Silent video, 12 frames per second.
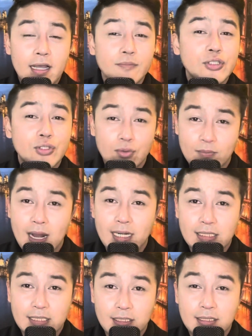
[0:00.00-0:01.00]
have shoe
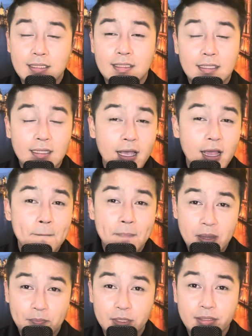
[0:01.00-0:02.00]
boxes? Still have
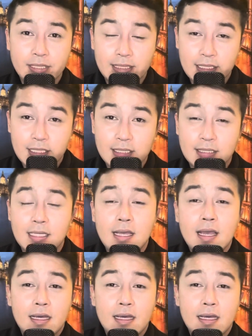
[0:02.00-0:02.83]
paper receipts?